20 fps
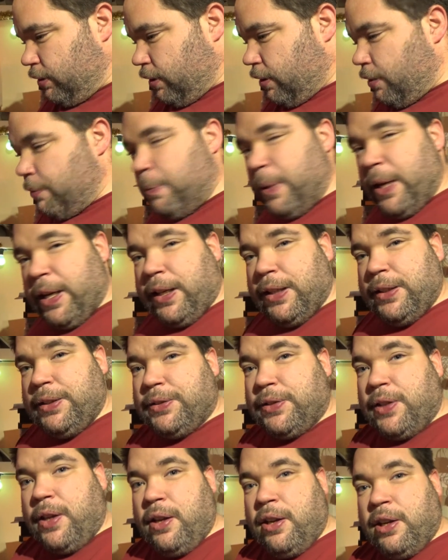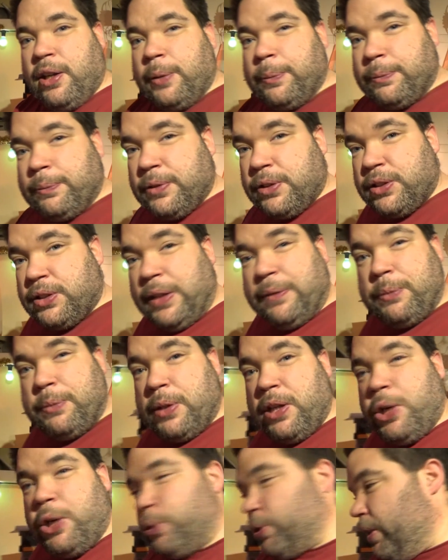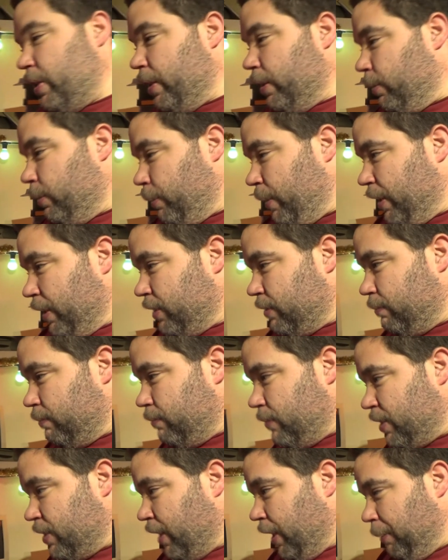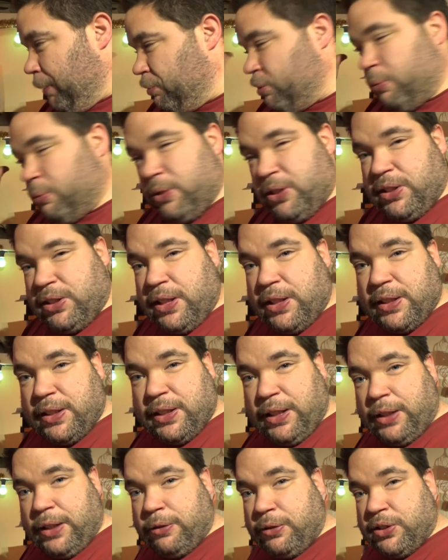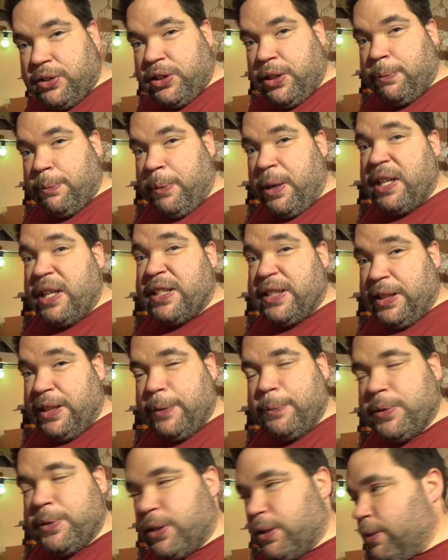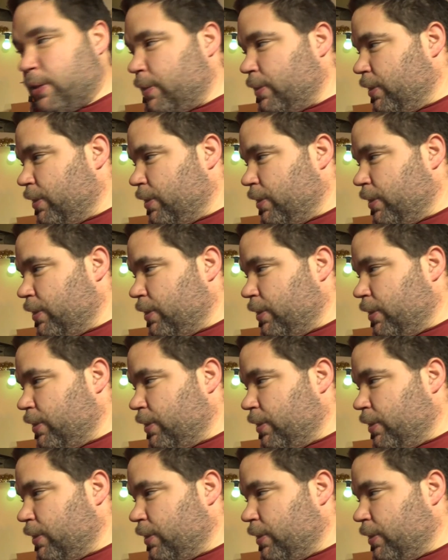Go back in time, because even when I was little, we tapes were still a thing. You could still buy tapes.